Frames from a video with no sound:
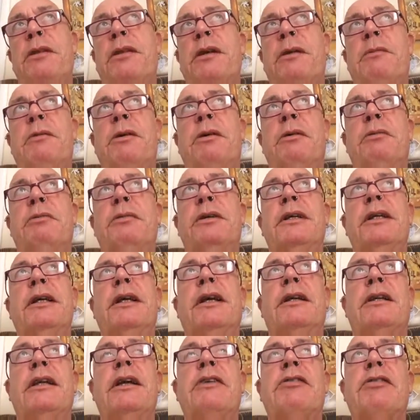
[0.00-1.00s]
we think, well,
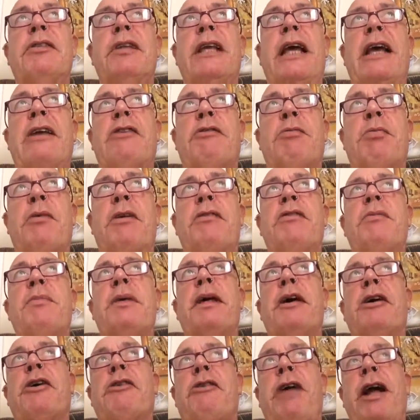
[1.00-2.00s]
let's express a
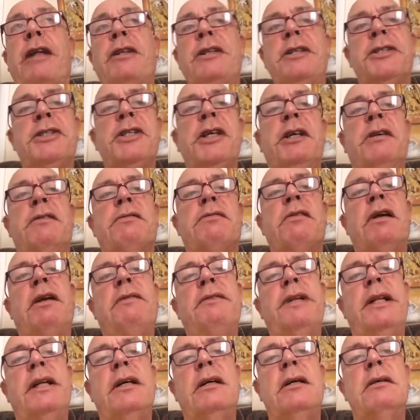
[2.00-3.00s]
bit of gratitude for
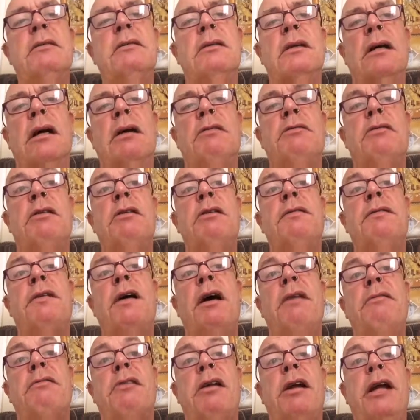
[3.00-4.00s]
having a roof
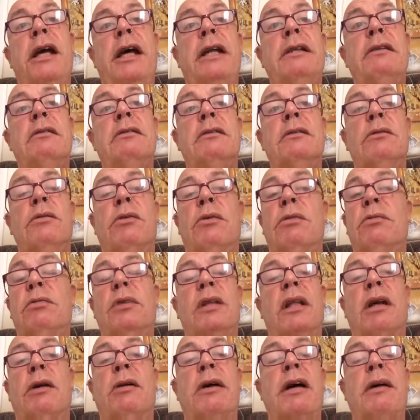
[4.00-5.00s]
over our head, or
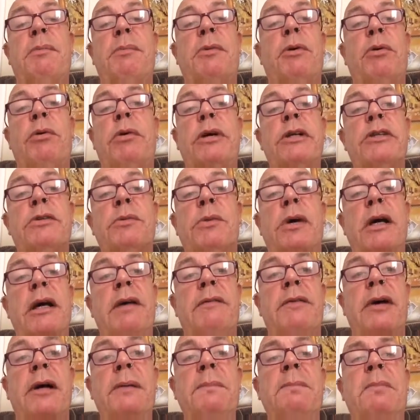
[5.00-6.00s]
our mortgage or
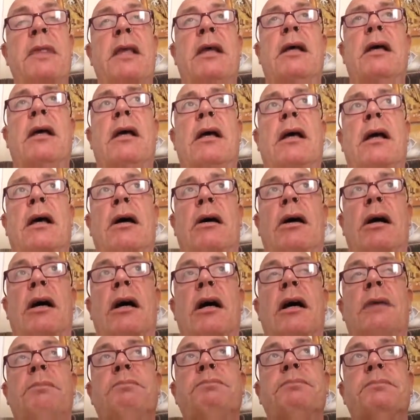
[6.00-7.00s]
whatever.
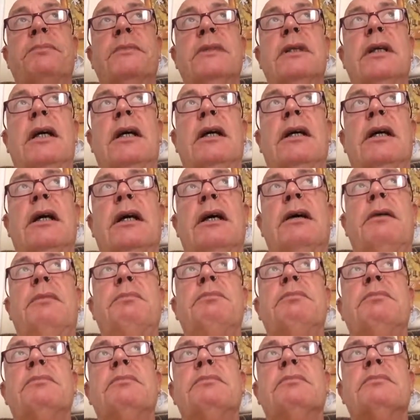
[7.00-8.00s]

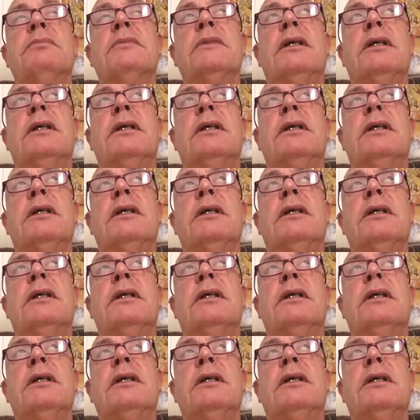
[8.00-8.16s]
And